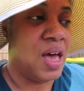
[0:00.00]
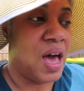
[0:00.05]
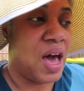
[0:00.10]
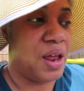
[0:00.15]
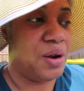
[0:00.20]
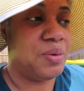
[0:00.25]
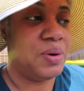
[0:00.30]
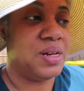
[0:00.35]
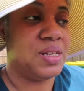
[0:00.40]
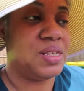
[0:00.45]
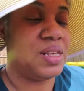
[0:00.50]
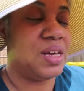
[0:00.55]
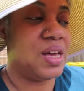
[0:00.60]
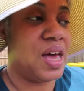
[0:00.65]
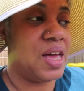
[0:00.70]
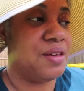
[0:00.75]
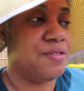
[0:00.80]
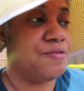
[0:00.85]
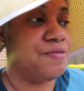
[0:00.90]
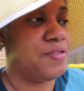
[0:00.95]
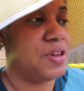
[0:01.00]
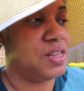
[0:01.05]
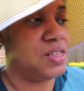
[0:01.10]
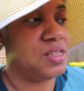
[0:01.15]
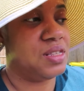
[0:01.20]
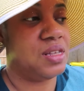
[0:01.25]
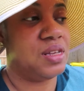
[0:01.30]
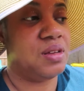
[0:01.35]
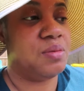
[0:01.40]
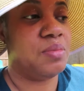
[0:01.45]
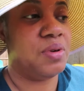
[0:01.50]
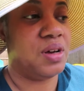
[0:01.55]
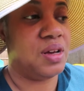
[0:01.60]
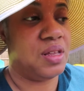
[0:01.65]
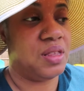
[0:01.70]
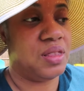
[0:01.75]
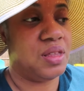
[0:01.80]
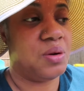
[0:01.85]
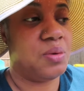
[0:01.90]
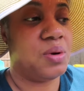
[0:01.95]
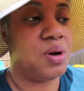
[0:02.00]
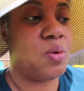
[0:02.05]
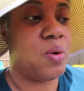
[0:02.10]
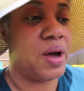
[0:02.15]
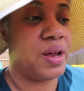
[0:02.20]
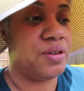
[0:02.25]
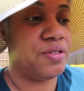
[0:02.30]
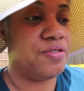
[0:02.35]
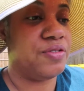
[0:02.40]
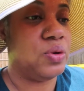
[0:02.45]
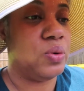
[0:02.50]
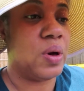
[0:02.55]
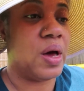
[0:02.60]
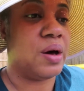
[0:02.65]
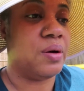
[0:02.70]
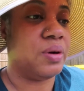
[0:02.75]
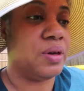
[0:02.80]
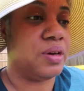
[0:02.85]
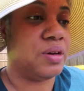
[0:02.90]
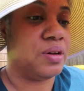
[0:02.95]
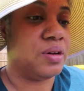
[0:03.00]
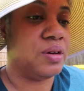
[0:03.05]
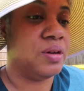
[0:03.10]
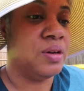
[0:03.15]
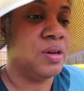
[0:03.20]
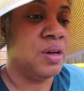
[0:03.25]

I don't want to say got infested, but there were quite a few out here.